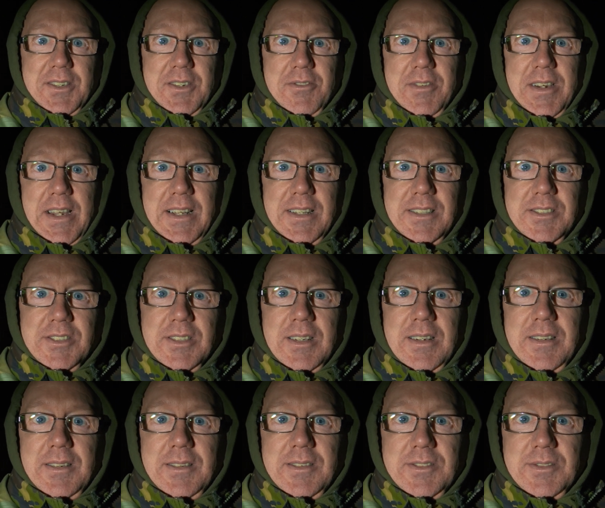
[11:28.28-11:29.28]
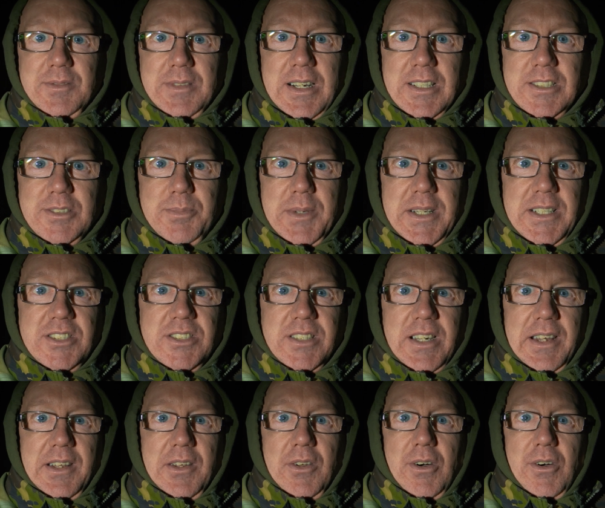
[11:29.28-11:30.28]
Right, that's me
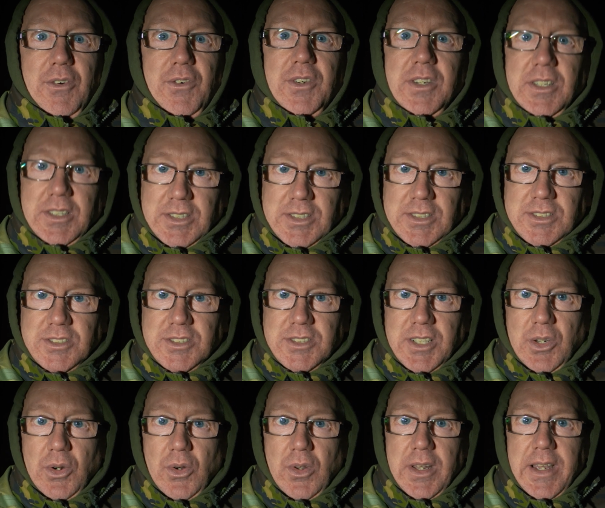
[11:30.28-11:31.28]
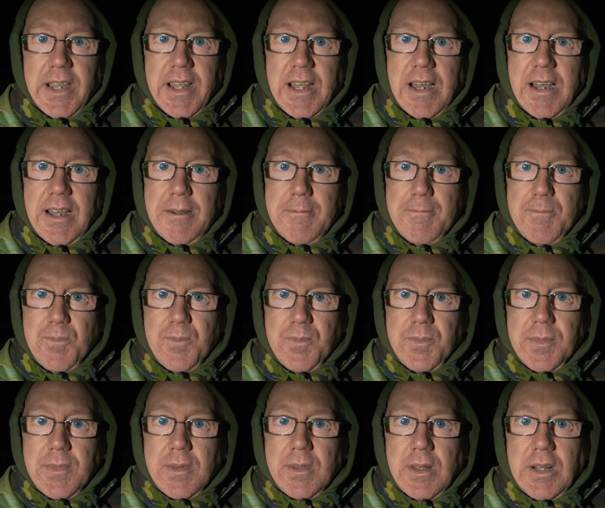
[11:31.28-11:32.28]
signing off. See you all later.
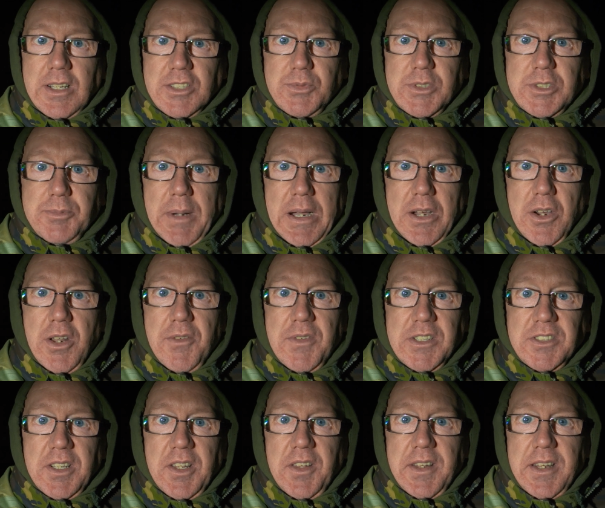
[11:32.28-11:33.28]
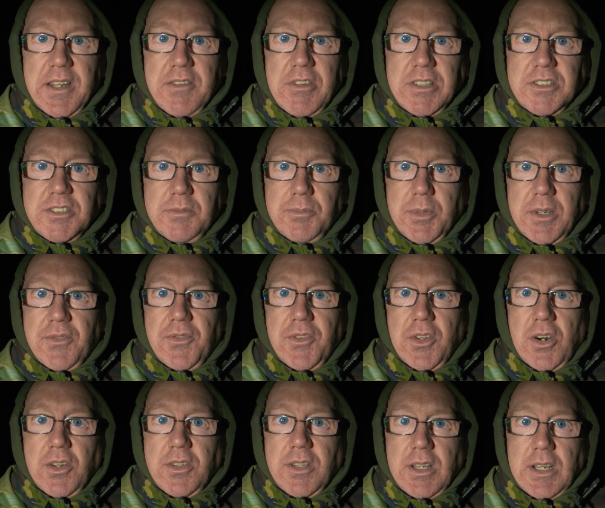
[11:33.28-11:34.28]
I'll switch back on if there's anything interesting, but if
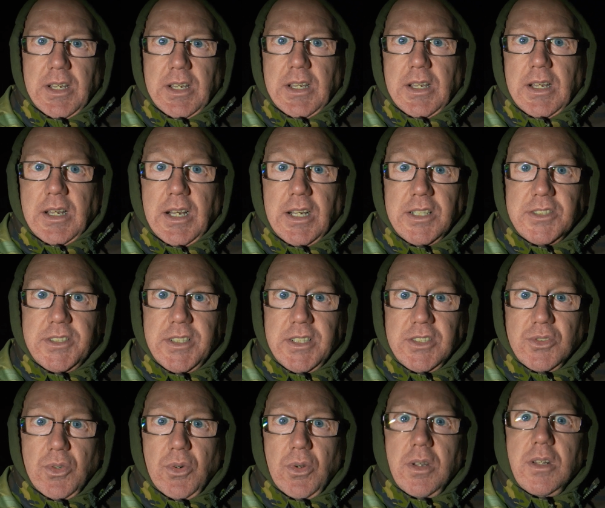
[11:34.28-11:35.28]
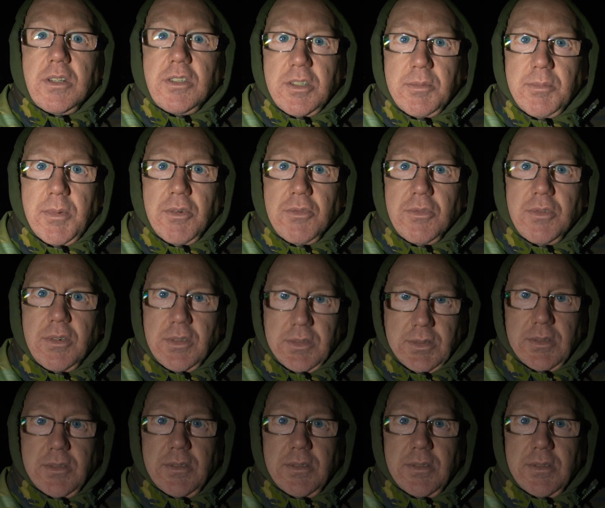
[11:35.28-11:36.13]
not, I'll see you all tomorrow.